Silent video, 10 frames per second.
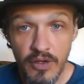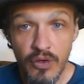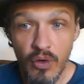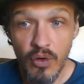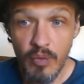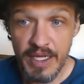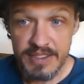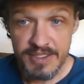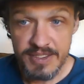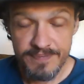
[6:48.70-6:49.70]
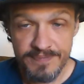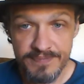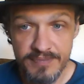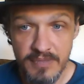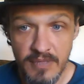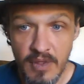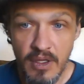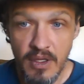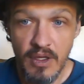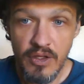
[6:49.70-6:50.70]
Doorways.
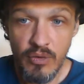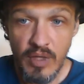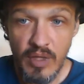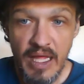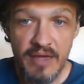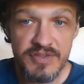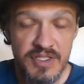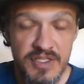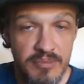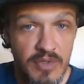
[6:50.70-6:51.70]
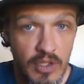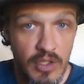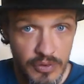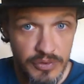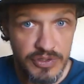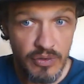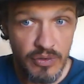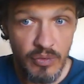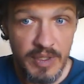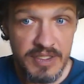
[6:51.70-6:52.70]
You will have some closed
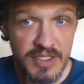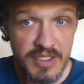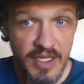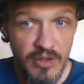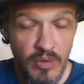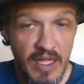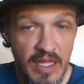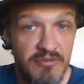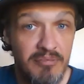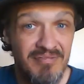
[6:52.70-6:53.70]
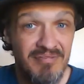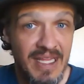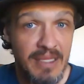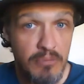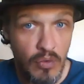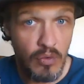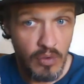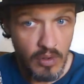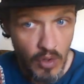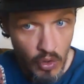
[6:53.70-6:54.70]
doorways, and you will have many
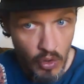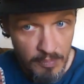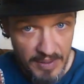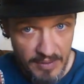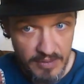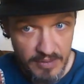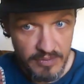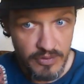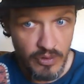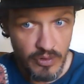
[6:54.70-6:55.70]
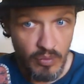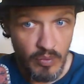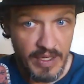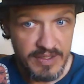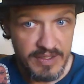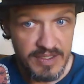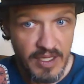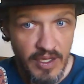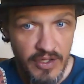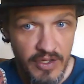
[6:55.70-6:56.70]
more open doorways.
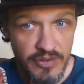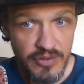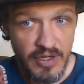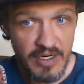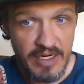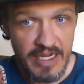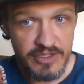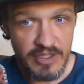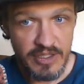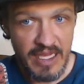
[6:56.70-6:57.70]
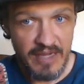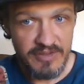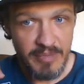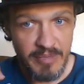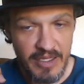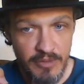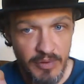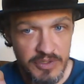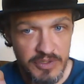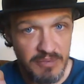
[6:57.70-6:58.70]
You do not actually have to make your
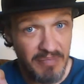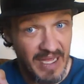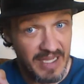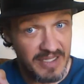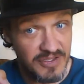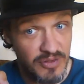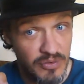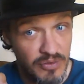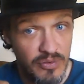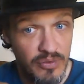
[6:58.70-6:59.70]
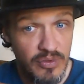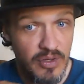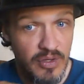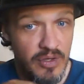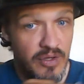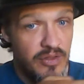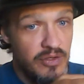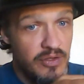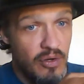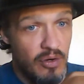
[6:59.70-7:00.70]
person pass through the
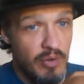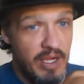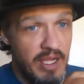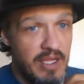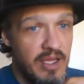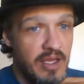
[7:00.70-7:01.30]
doorway.